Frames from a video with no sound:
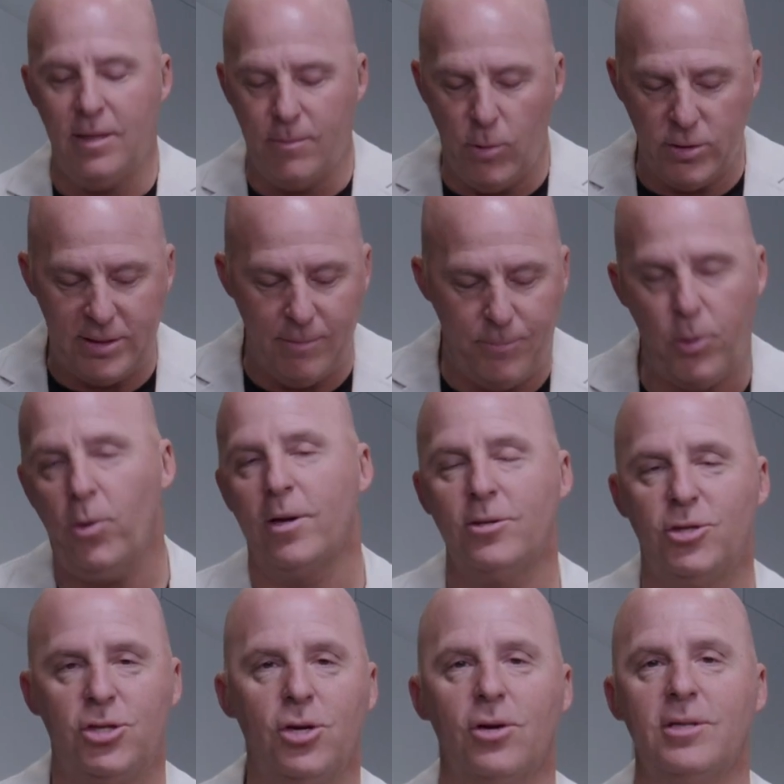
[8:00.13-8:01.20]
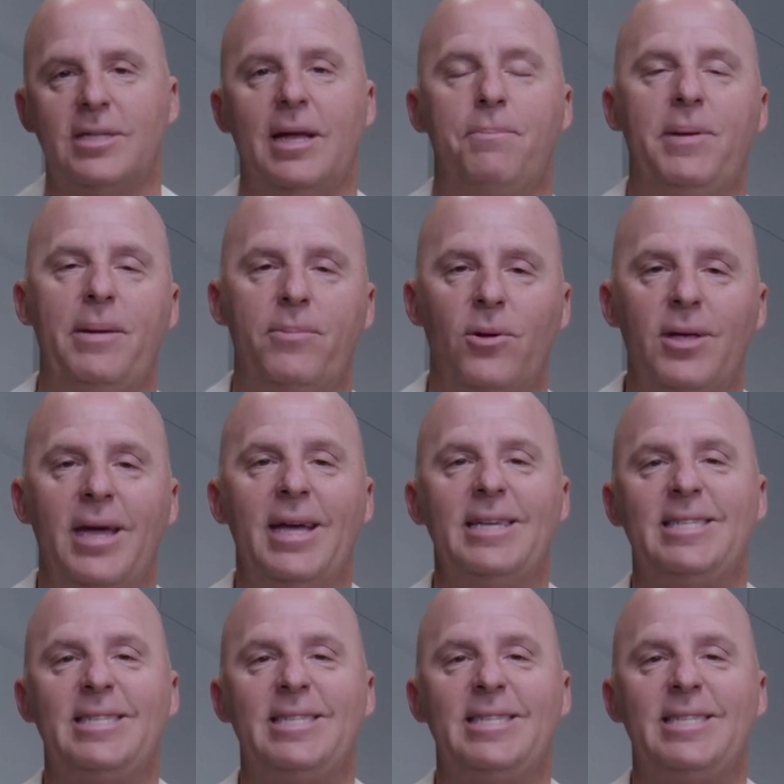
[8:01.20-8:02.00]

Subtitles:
of the most important sugars that people